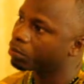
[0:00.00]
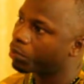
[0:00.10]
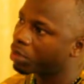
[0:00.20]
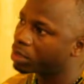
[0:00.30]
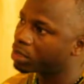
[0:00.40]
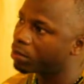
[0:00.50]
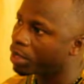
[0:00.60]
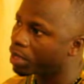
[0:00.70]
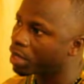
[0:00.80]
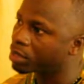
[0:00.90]

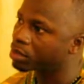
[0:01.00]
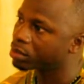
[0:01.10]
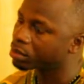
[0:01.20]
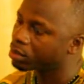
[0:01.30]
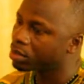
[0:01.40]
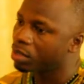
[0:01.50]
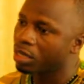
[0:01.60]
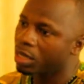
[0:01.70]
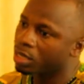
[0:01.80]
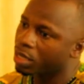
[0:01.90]
policymakers,
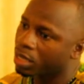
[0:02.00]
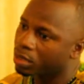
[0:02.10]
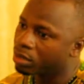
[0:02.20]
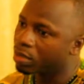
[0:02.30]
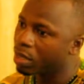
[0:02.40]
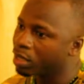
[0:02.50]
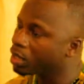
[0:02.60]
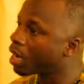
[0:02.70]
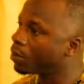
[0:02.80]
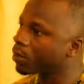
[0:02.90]
and then
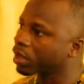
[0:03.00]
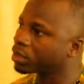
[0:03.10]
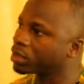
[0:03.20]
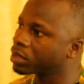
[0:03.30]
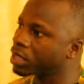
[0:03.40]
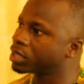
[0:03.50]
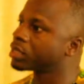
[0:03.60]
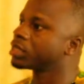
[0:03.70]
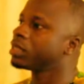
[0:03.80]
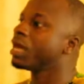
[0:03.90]
legal
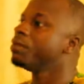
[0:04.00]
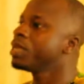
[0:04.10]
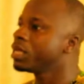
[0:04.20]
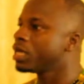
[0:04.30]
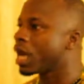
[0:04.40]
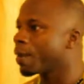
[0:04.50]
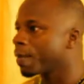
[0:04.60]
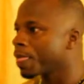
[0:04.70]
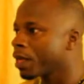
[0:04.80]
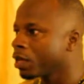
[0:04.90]
practitioners, the media,
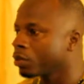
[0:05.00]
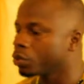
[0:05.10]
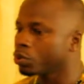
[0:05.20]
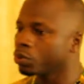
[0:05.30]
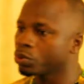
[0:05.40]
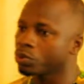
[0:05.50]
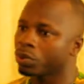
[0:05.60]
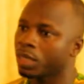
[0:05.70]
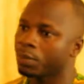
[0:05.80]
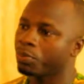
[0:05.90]
to
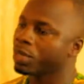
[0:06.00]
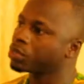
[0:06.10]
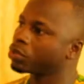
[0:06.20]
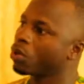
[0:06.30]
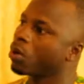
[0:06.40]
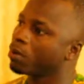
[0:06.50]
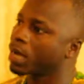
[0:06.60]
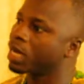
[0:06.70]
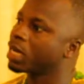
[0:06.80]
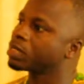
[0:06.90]

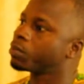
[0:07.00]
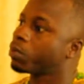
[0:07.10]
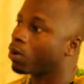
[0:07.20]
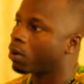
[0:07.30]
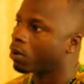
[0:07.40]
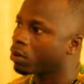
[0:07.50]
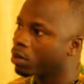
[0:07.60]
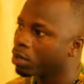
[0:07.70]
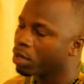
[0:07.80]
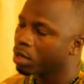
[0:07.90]
brainstorm and explore
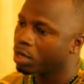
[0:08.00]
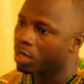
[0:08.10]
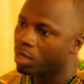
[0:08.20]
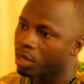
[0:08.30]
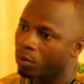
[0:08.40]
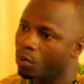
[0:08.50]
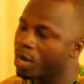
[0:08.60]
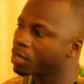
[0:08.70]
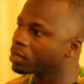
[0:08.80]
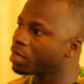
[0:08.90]

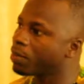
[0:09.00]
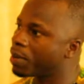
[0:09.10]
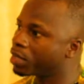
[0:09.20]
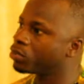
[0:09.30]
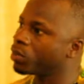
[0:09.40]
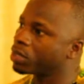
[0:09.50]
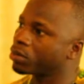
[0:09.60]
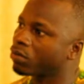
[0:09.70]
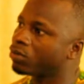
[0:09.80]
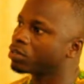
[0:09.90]
the best
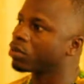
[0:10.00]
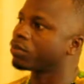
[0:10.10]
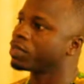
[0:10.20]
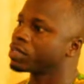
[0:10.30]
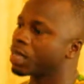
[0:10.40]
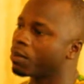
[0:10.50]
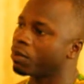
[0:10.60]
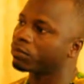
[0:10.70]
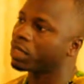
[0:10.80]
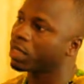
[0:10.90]
ways of resolving some
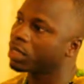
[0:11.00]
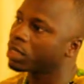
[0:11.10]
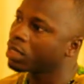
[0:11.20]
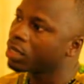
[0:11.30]
of the